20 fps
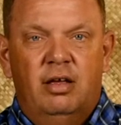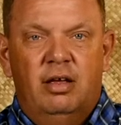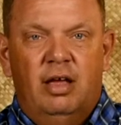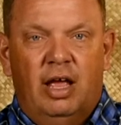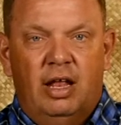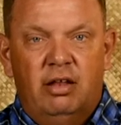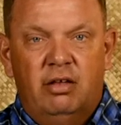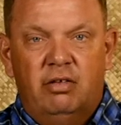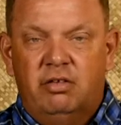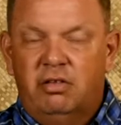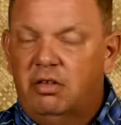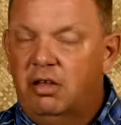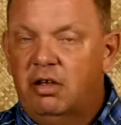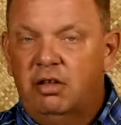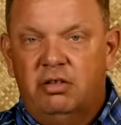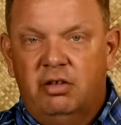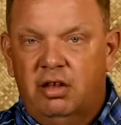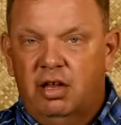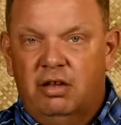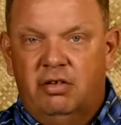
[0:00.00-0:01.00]
and still
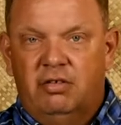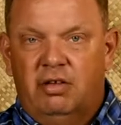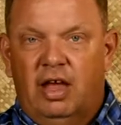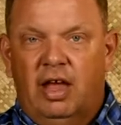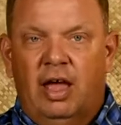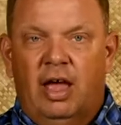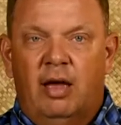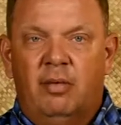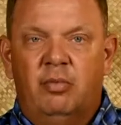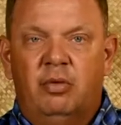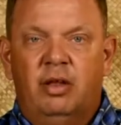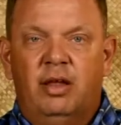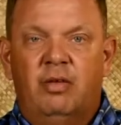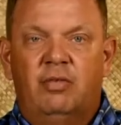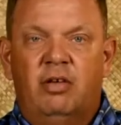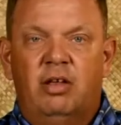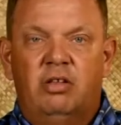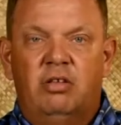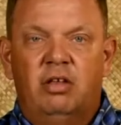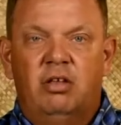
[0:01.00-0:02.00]
to this day, I believe,
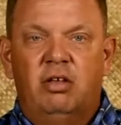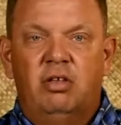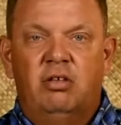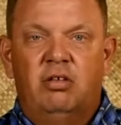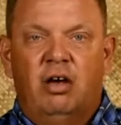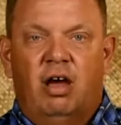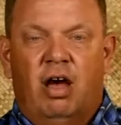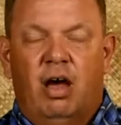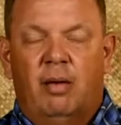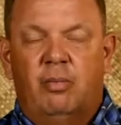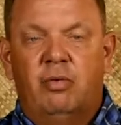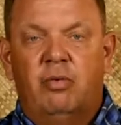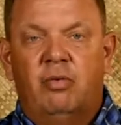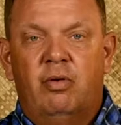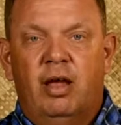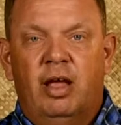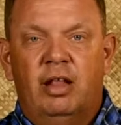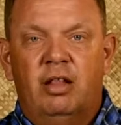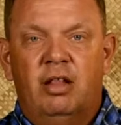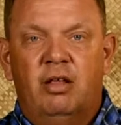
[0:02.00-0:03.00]
continue to
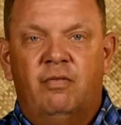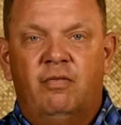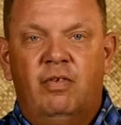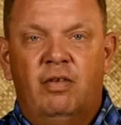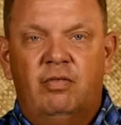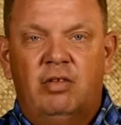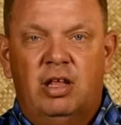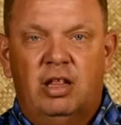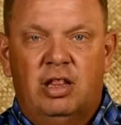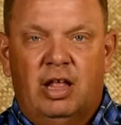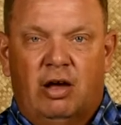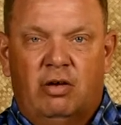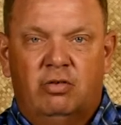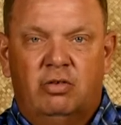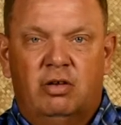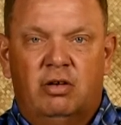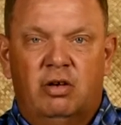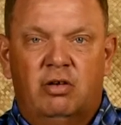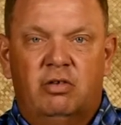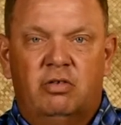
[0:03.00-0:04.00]
operate the
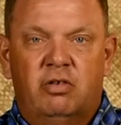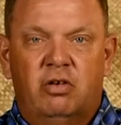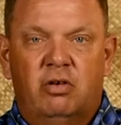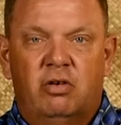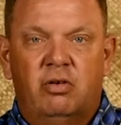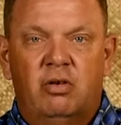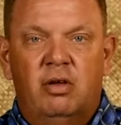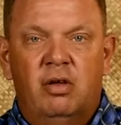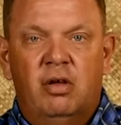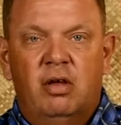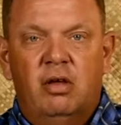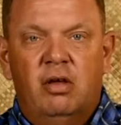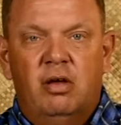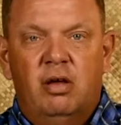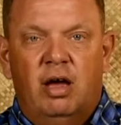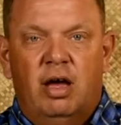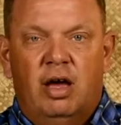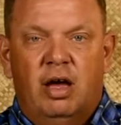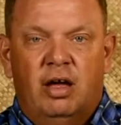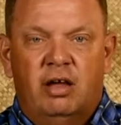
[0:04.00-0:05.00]
50,000 or so
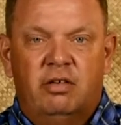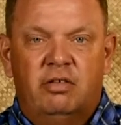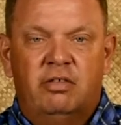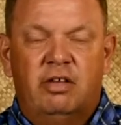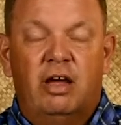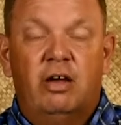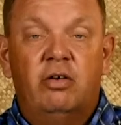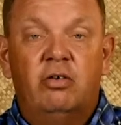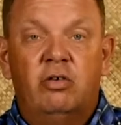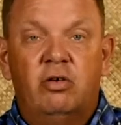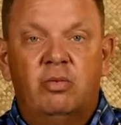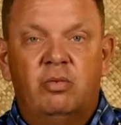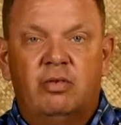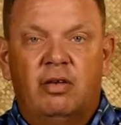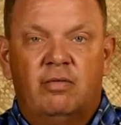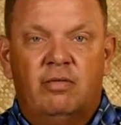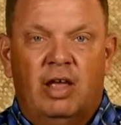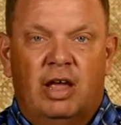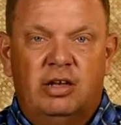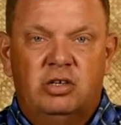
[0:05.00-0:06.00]
cell groups
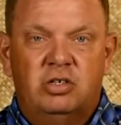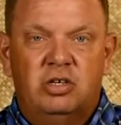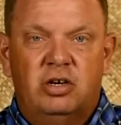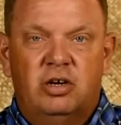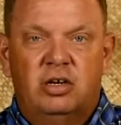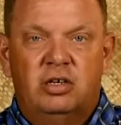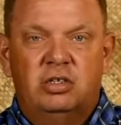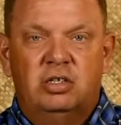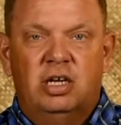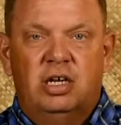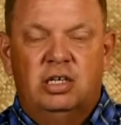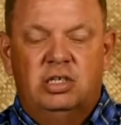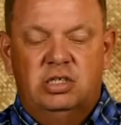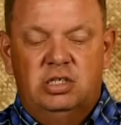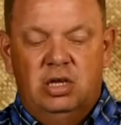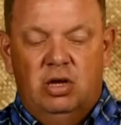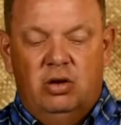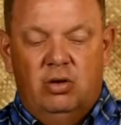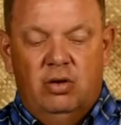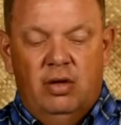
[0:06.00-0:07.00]
of that church. And
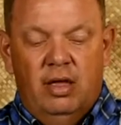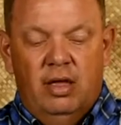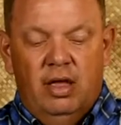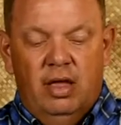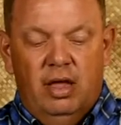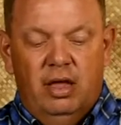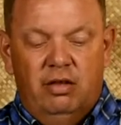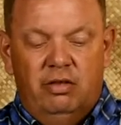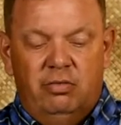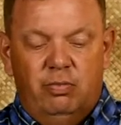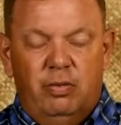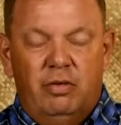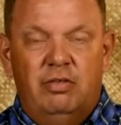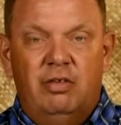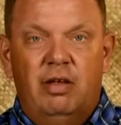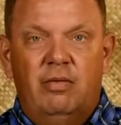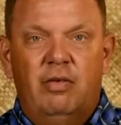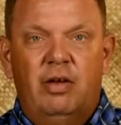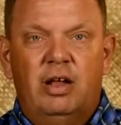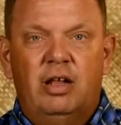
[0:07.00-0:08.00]
so he
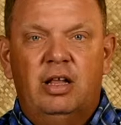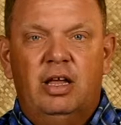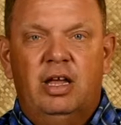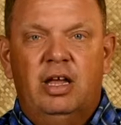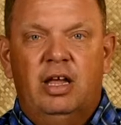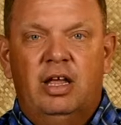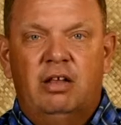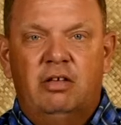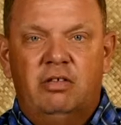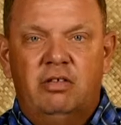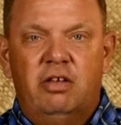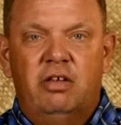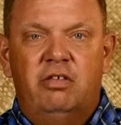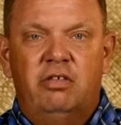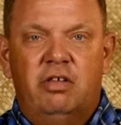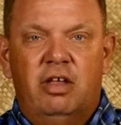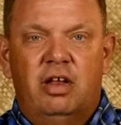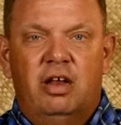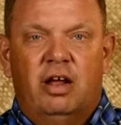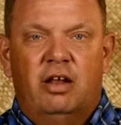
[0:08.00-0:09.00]
specifically
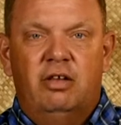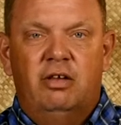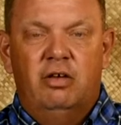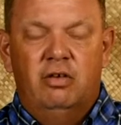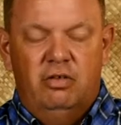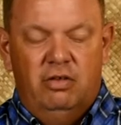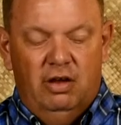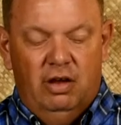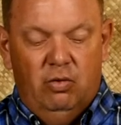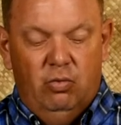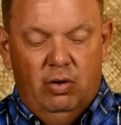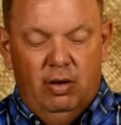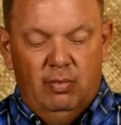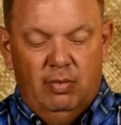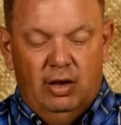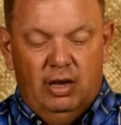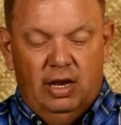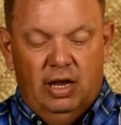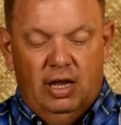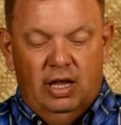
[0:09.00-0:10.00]
insisted on using
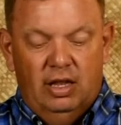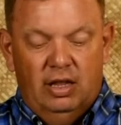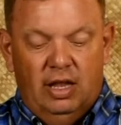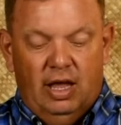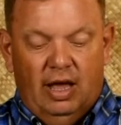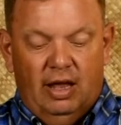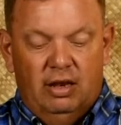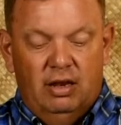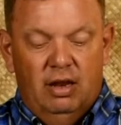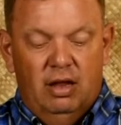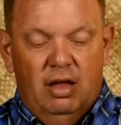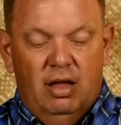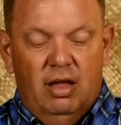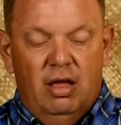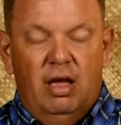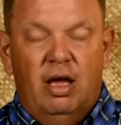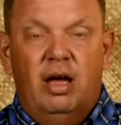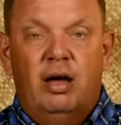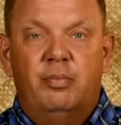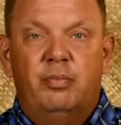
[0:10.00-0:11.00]
women in that
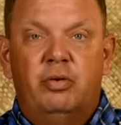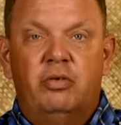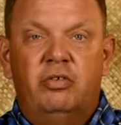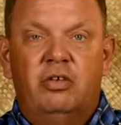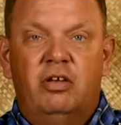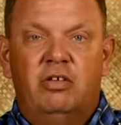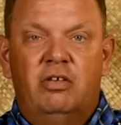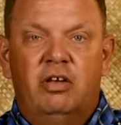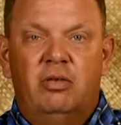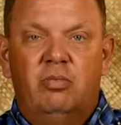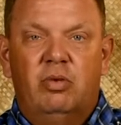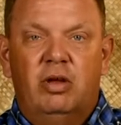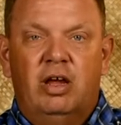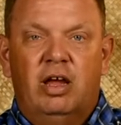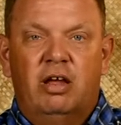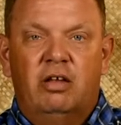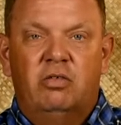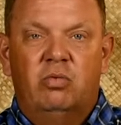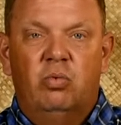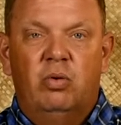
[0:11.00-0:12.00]
position
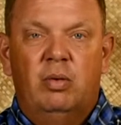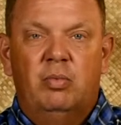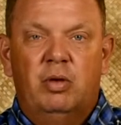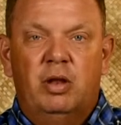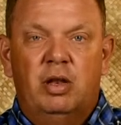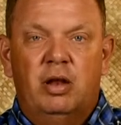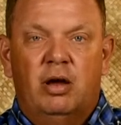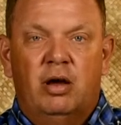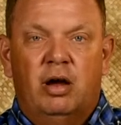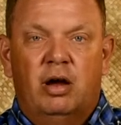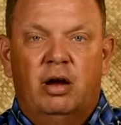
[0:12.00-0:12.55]
because women